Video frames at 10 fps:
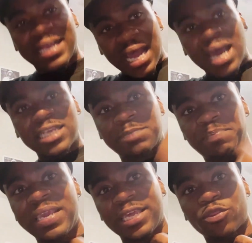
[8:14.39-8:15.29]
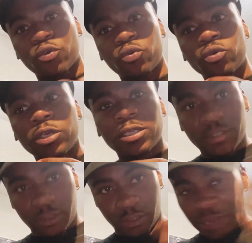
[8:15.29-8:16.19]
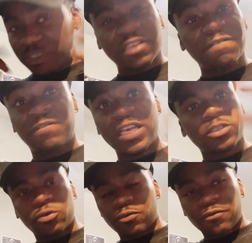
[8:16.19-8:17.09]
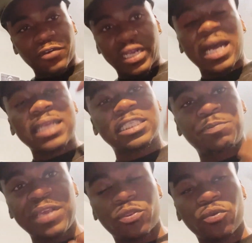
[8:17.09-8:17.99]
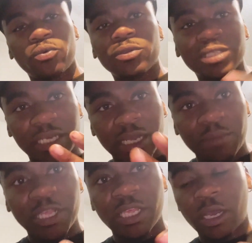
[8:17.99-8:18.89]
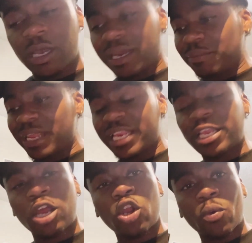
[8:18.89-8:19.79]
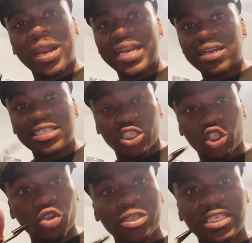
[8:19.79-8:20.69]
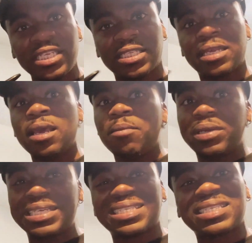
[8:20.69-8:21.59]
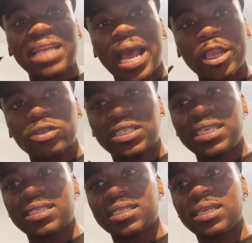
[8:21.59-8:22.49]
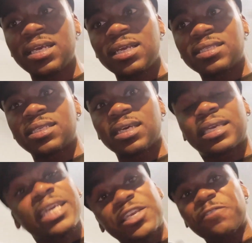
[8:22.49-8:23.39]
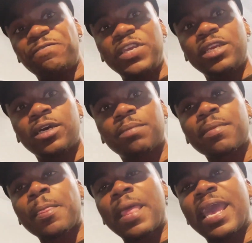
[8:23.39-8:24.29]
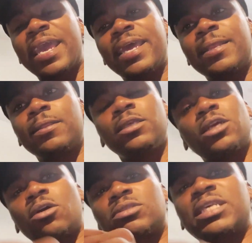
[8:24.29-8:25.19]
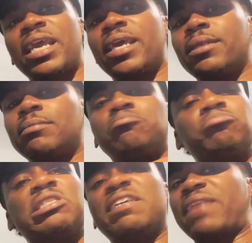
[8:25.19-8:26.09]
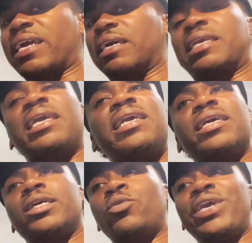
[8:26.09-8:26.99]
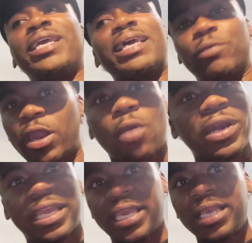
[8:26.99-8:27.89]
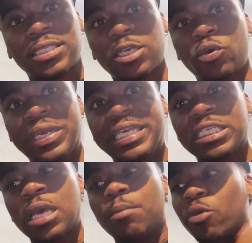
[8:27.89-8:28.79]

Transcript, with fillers: God is speaking through. I'm just a vessel for God to speak through, to come to y'all. And I'm letting y'all know right now, this is your season. But this is not your season to kick your feet up and, you know what I'm saying, live like a king and queen. Like, we already kings and queens. But